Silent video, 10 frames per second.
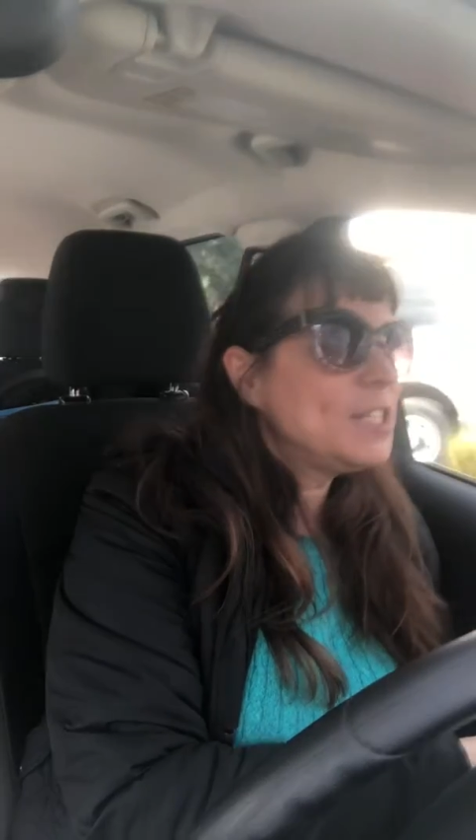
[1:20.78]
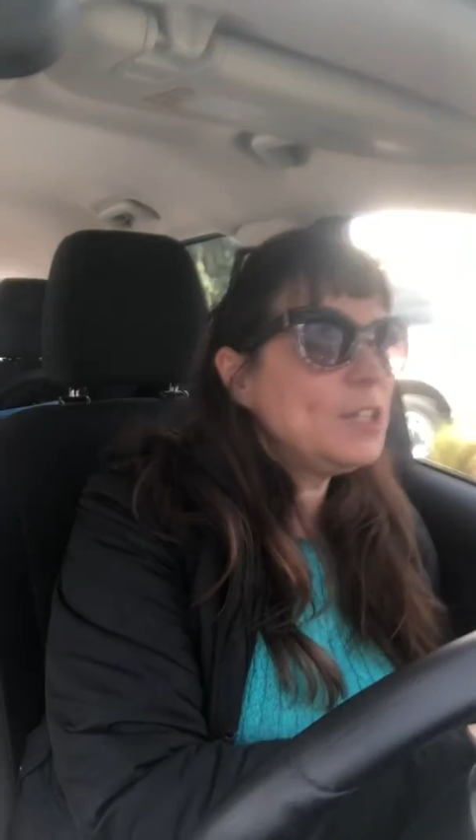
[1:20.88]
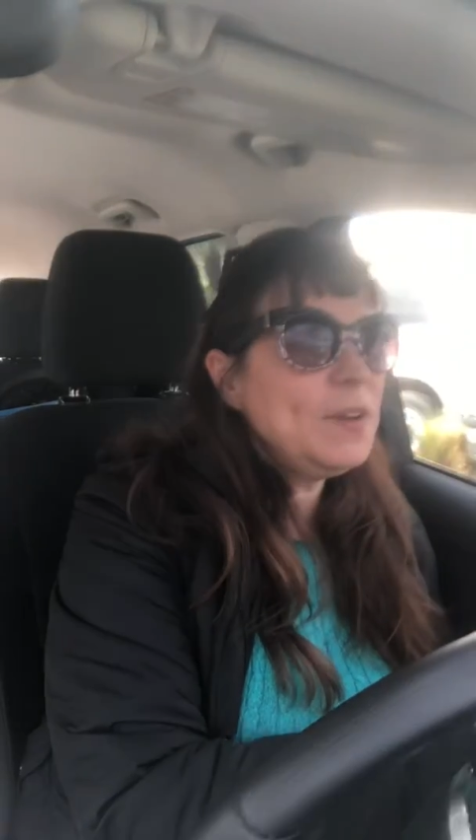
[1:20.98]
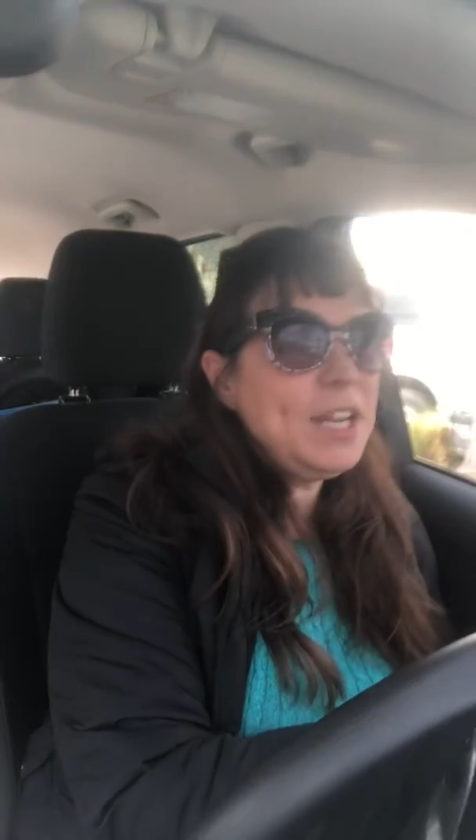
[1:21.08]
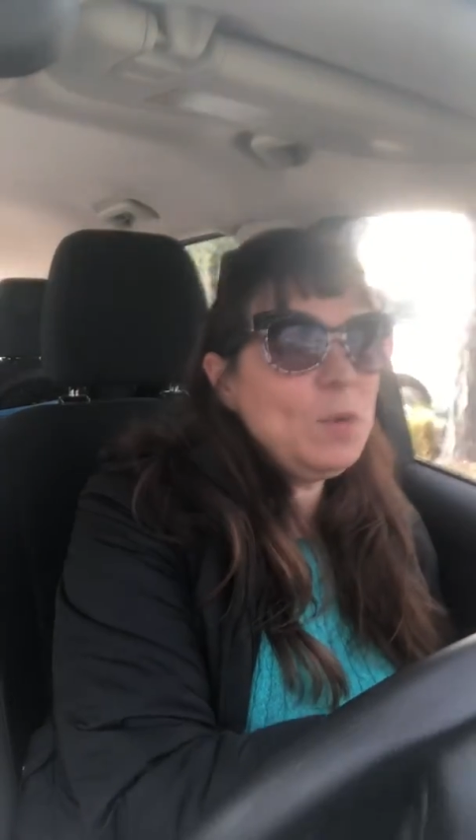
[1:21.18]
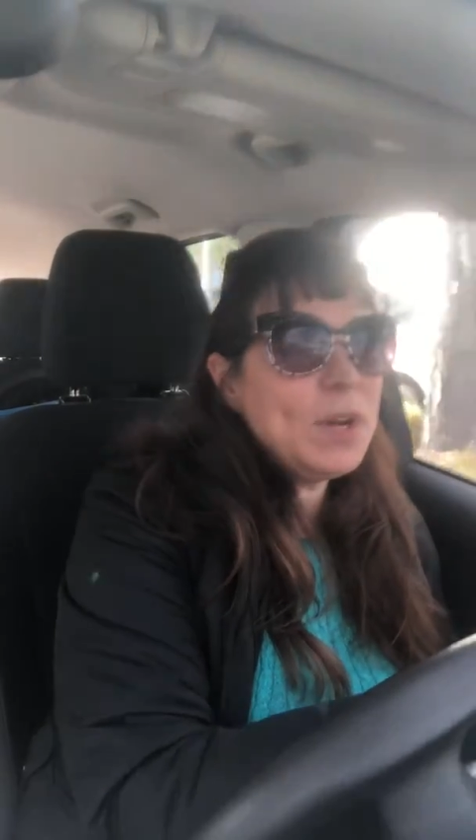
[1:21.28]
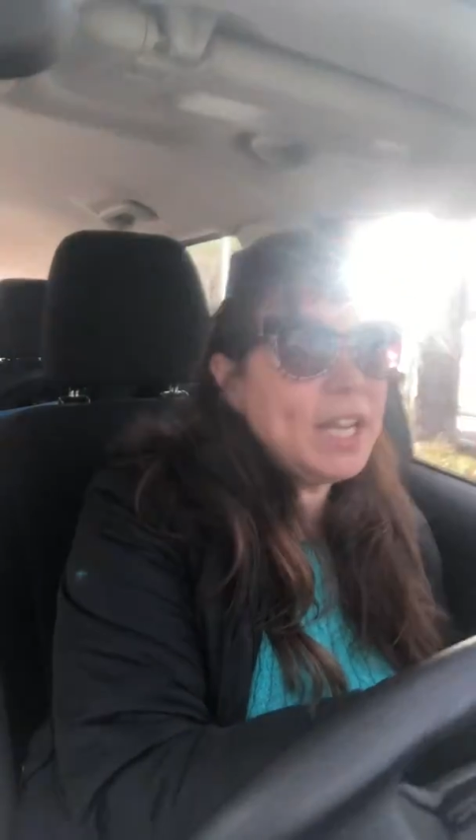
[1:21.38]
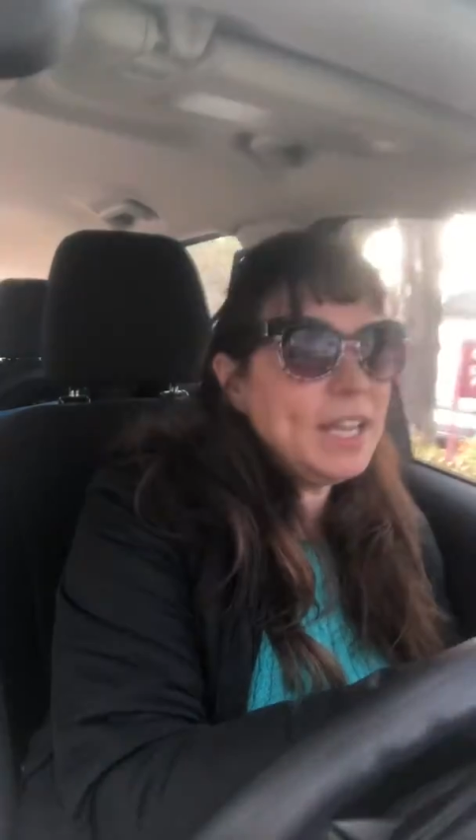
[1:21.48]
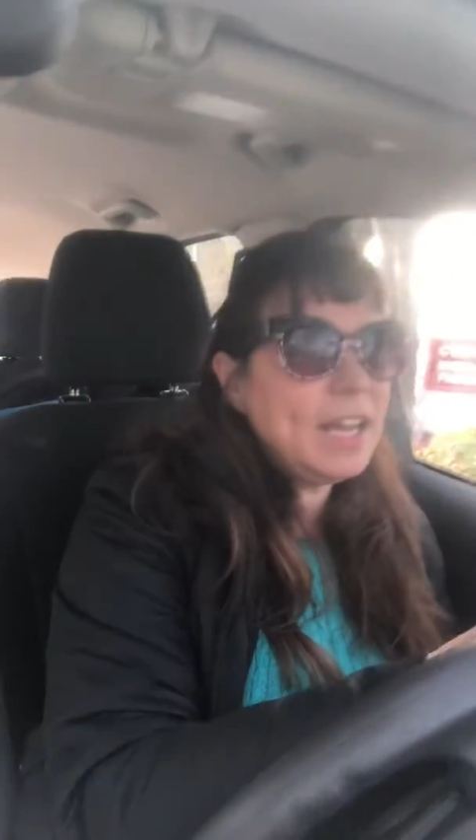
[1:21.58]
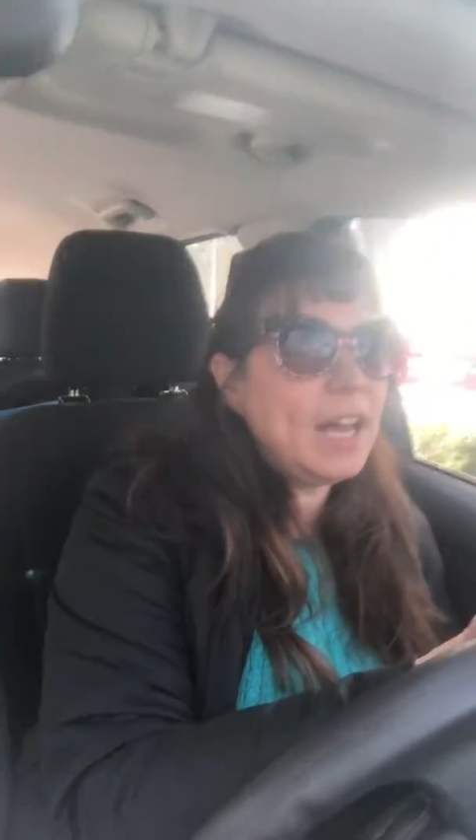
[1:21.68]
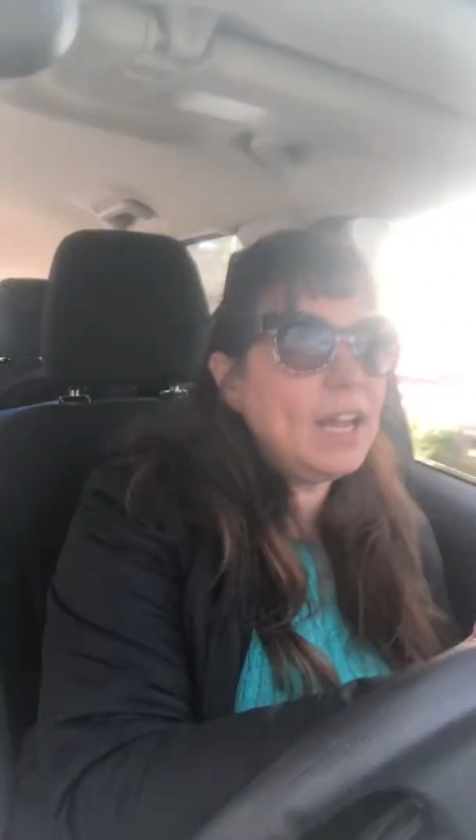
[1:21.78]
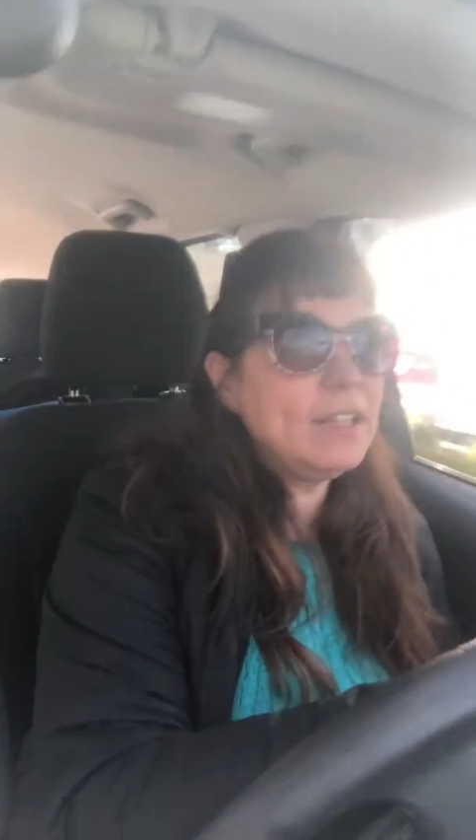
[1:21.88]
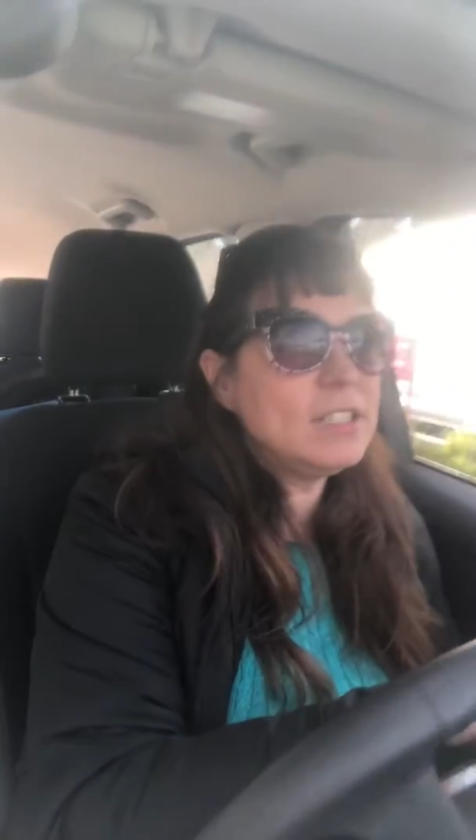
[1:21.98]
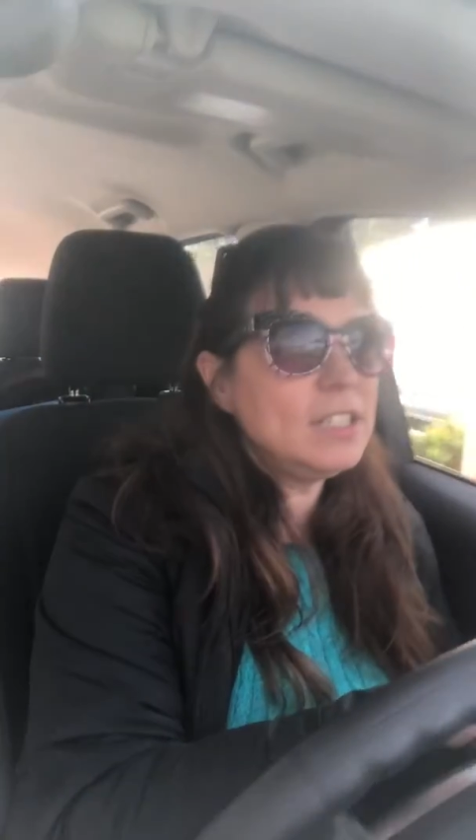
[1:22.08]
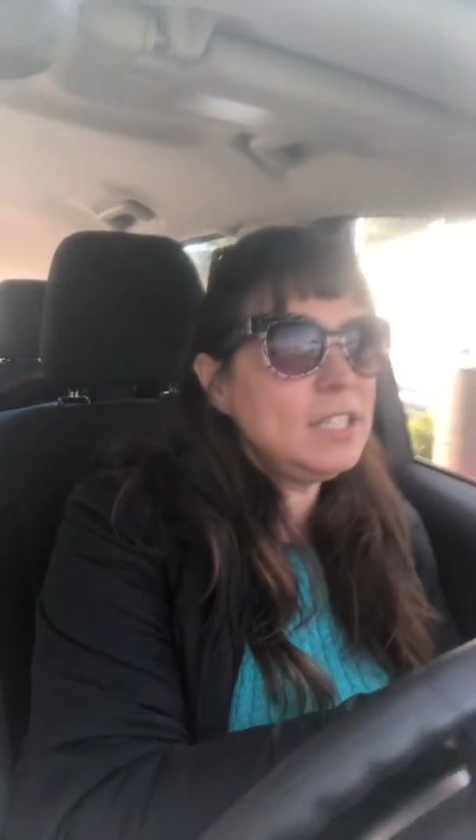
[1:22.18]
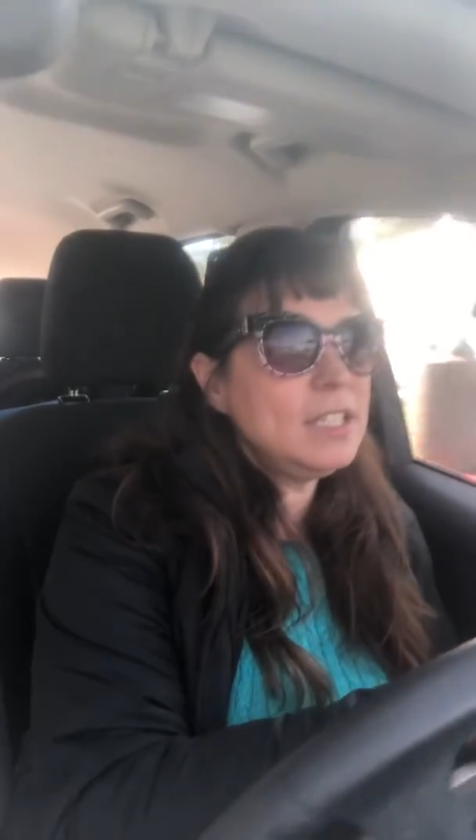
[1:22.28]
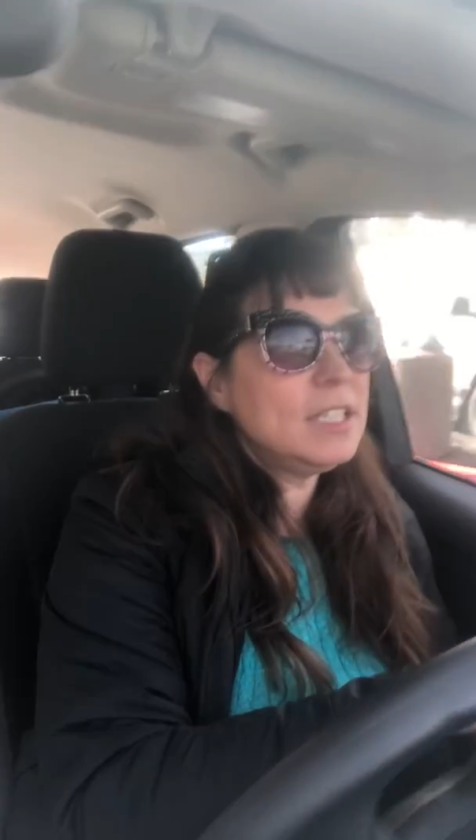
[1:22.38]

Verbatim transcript: So anyway, I see this